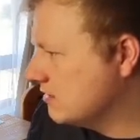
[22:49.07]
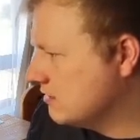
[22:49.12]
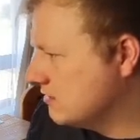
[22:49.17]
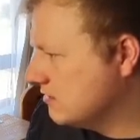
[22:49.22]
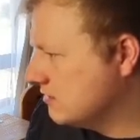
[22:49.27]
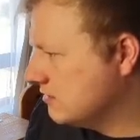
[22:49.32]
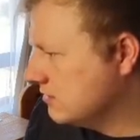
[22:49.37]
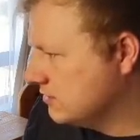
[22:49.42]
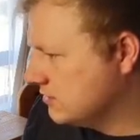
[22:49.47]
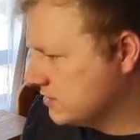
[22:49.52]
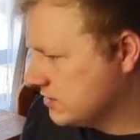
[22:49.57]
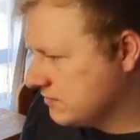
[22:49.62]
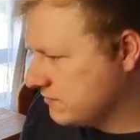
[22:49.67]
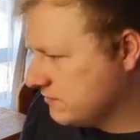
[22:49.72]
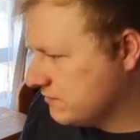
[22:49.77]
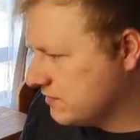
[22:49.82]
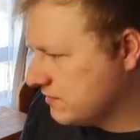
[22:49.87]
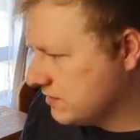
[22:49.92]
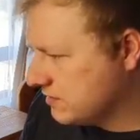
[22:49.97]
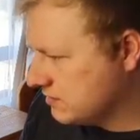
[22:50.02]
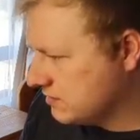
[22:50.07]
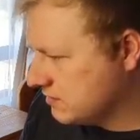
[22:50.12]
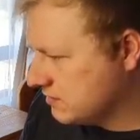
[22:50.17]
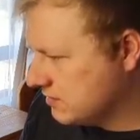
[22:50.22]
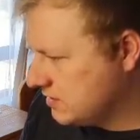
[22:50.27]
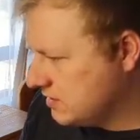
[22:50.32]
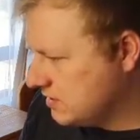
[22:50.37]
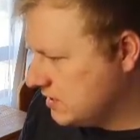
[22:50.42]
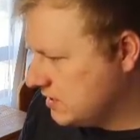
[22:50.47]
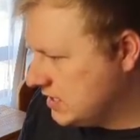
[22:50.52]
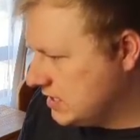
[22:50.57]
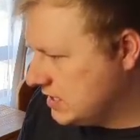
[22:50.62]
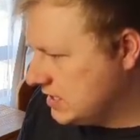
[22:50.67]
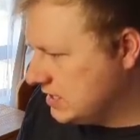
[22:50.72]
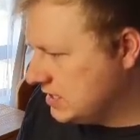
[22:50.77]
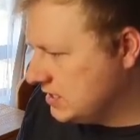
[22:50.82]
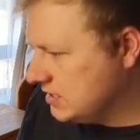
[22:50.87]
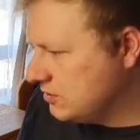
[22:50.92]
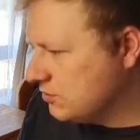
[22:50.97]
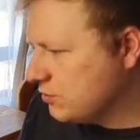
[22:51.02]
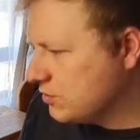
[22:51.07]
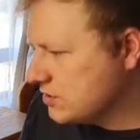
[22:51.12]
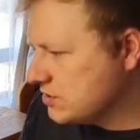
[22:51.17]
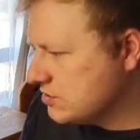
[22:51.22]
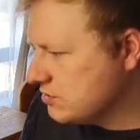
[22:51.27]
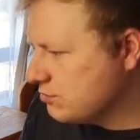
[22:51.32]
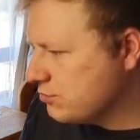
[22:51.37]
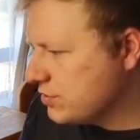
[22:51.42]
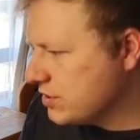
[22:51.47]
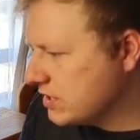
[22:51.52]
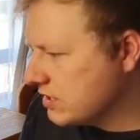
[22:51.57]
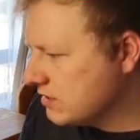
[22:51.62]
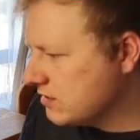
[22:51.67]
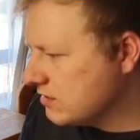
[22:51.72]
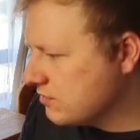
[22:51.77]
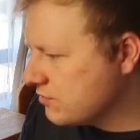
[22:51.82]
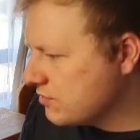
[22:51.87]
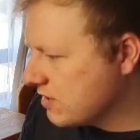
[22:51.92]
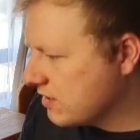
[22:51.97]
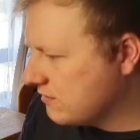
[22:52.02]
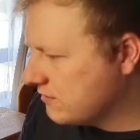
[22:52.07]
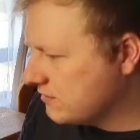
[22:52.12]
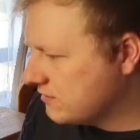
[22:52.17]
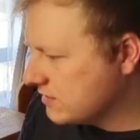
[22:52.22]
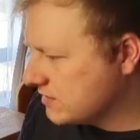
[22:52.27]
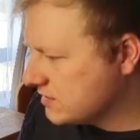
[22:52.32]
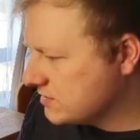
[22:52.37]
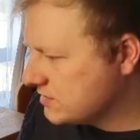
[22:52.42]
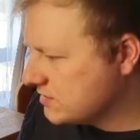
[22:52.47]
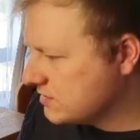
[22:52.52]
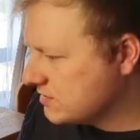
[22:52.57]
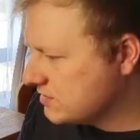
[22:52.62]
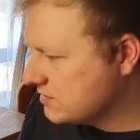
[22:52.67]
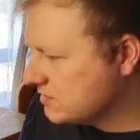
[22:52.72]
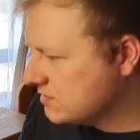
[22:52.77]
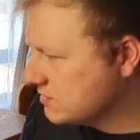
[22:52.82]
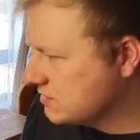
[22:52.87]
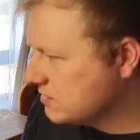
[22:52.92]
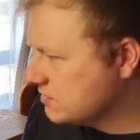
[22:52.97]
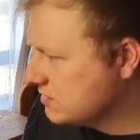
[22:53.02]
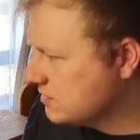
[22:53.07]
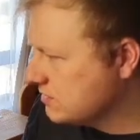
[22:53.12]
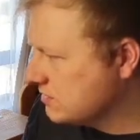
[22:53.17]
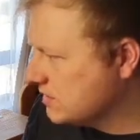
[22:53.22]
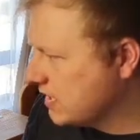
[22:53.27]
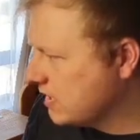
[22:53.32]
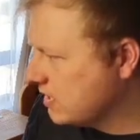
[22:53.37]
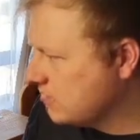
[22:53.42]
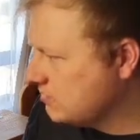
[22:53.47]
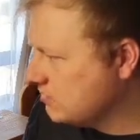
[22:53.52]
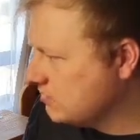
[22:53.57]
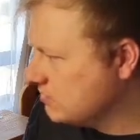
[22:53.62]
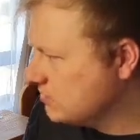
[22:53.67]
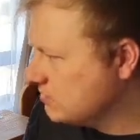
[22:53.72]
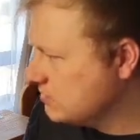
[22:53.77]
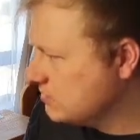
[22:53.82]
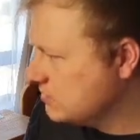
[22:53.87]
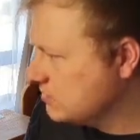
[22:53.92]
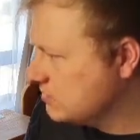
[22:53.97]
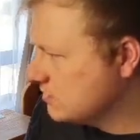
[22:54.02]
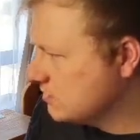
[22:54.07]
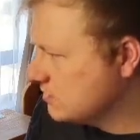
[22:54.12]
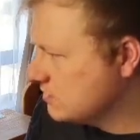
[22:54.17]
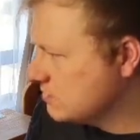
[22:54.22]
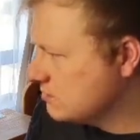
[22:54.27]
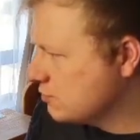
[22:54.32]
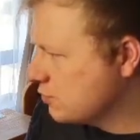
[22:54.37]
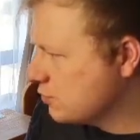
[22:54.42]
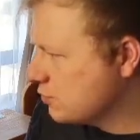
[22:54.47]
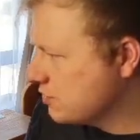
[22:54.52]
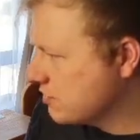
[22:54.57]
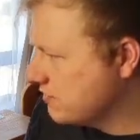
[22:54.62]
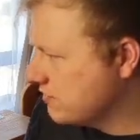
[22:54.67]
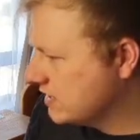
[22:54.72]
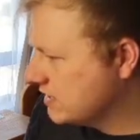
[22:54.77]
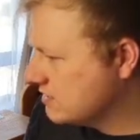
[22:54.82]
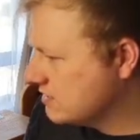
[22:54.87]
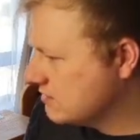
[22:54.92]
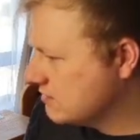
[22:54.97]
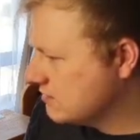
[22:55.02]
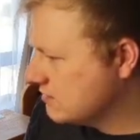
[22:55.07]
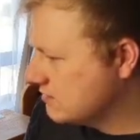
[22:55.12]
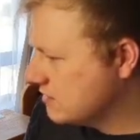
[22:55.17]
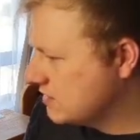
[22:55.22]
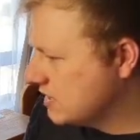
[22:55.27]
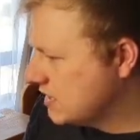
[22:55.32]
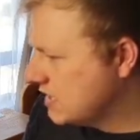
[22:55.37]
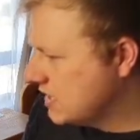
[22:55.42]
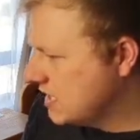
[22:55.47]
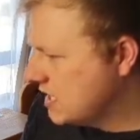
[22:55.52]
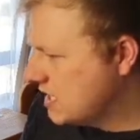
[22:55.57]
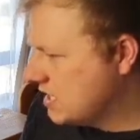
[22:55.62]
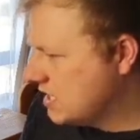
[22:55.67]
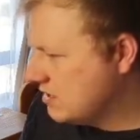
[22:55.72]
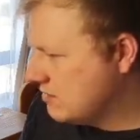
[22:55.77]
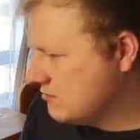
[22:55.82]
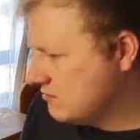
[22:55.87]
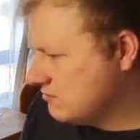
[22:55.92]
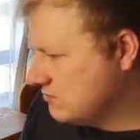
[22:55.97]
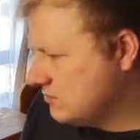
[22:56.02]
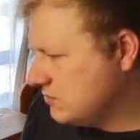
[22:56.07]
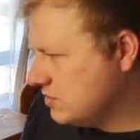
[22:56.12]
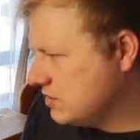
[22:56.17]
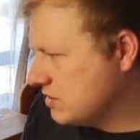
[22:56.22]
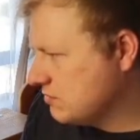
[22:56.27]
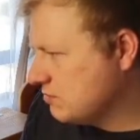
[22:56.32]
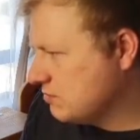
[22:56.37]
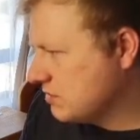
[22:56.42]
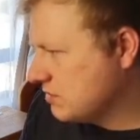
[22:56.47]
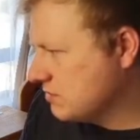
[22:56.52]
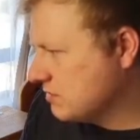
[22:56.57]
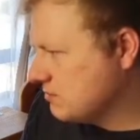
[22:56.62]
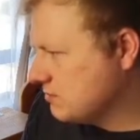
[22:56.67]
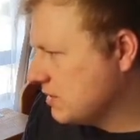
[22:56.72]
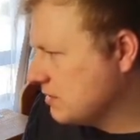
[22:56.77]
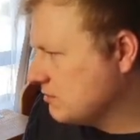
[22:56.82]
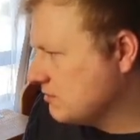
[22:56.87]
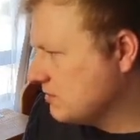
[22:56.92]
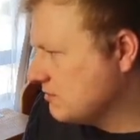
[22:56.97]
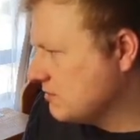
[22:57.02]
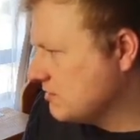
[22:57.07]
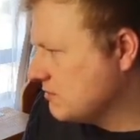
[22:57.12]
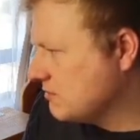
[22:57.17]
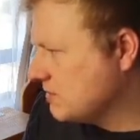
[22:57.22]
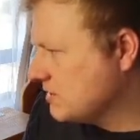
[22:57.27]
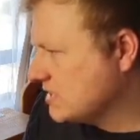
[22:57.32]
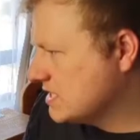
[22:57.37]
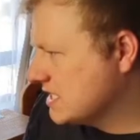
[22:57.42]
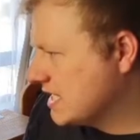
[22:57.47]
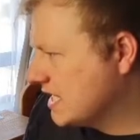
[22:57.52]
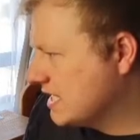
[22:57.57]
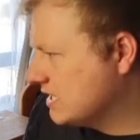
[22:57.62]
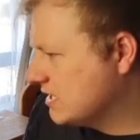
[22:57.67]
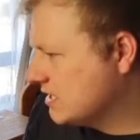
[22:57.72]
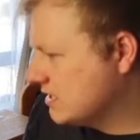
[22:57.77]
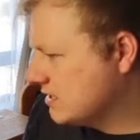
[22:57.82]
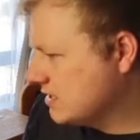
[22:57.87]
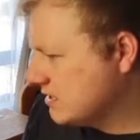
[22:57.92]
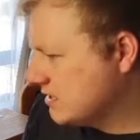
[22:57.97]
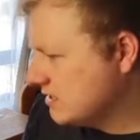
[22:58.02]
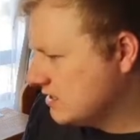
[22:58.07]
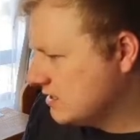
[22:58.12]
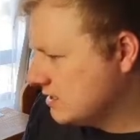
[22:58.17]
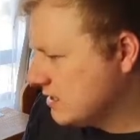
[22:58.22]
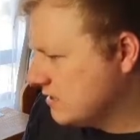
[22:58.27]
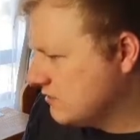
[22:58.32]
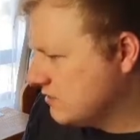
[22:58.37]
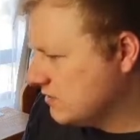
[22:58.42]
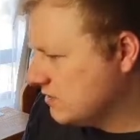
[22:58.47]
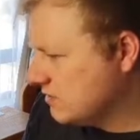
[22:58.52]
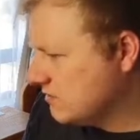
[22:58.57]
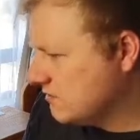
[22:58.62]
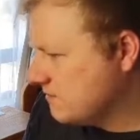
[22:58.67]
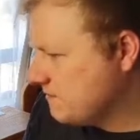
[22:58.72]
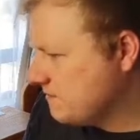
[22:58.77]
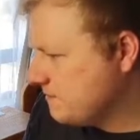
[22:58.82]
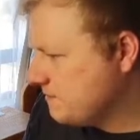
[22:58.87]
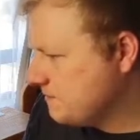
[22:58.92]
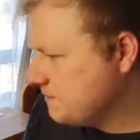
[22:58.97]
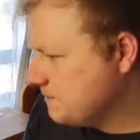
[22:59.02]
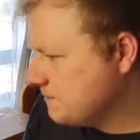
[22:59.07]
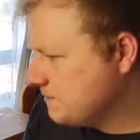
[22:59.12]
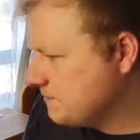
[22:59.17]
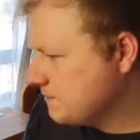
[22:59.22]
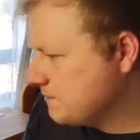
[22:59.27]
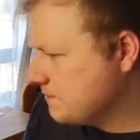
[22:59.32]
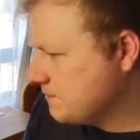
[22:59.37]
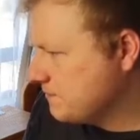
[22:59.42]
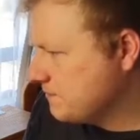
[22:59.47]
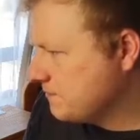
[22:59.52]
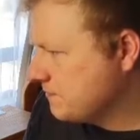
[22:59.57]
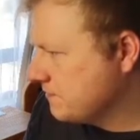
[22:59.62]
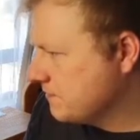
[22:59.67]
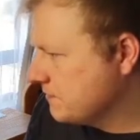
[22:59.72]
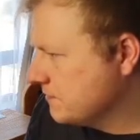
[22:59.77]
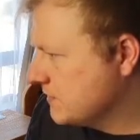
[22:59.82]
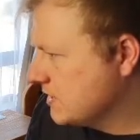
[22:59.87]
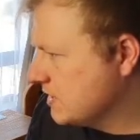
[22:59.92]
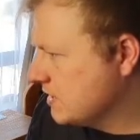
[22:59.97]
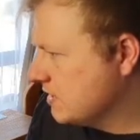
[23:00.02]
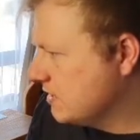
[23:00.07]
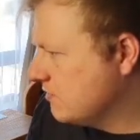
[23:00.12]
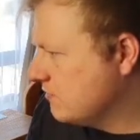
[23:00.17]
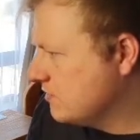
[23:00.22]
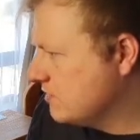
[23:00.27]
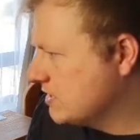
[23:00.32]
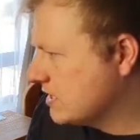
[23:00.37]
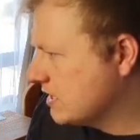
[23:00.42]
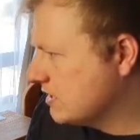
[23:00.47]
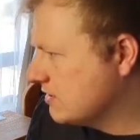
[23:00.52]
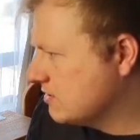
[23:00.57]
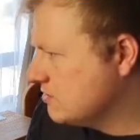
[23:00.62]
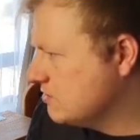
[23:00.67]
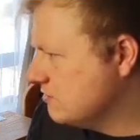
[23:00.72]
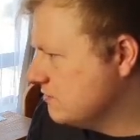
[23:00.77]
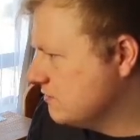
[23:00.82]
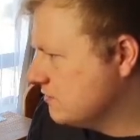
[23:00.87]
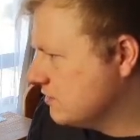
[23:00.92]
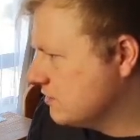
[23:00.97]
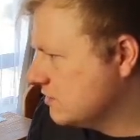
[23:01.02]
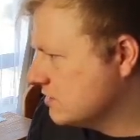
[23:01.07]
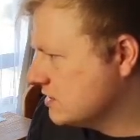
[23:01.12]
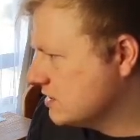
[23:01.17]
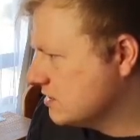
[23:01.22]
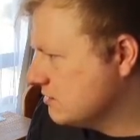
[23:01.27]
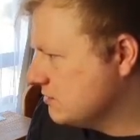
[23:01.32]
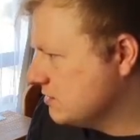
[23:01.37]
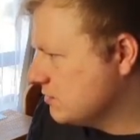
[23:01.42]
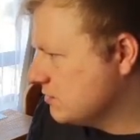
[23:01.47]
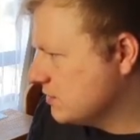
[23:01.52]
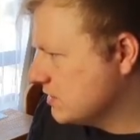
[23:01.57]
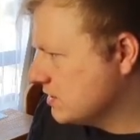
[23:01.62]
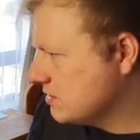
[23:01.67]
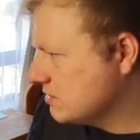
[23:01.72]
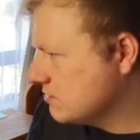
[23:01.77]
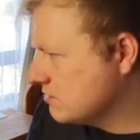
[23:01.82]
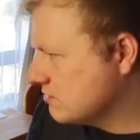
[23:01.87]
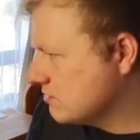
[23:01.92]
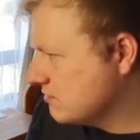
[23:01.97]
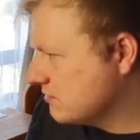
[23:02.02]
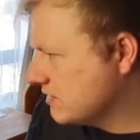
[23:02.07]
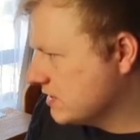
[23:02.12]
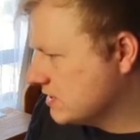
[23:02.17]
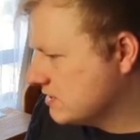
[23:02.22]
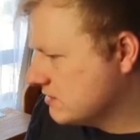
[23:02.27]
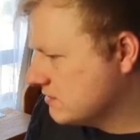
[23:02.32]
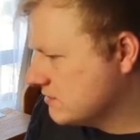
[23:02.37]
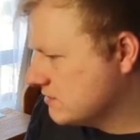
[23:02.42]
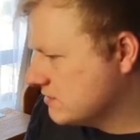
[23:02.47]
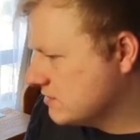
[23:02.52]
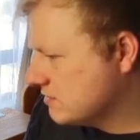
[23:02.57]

look and feel, you want to bring the roughness down so it's more reflective. You can maybe pump up the metallic level. If you take it too far, it's going to be way too reflective, so you